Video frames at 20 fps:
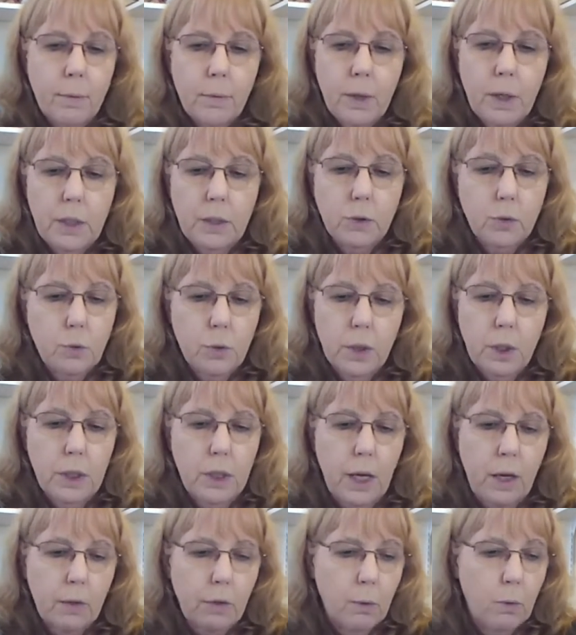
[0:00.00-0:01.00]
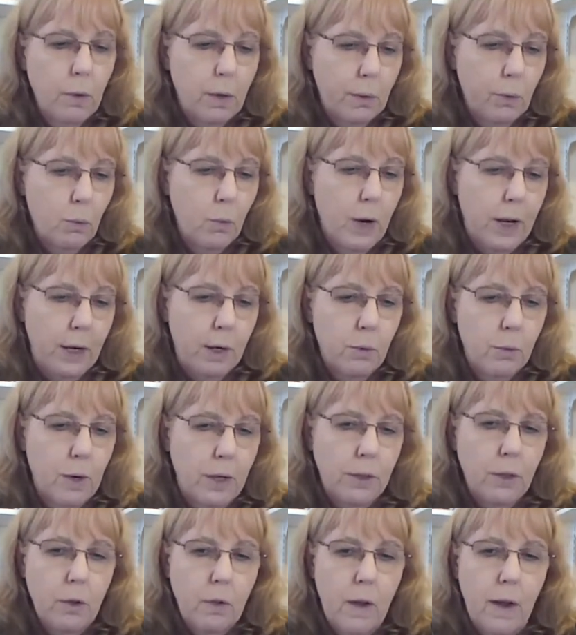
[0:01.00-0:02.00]
It is really not the way to
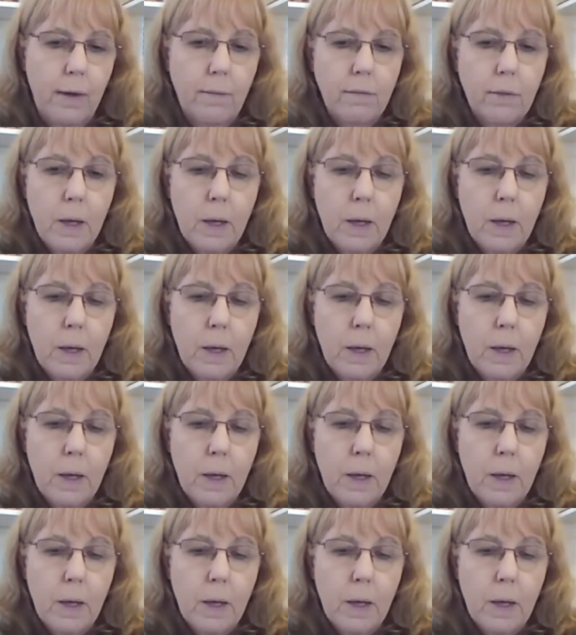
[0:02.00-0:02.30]
run your life.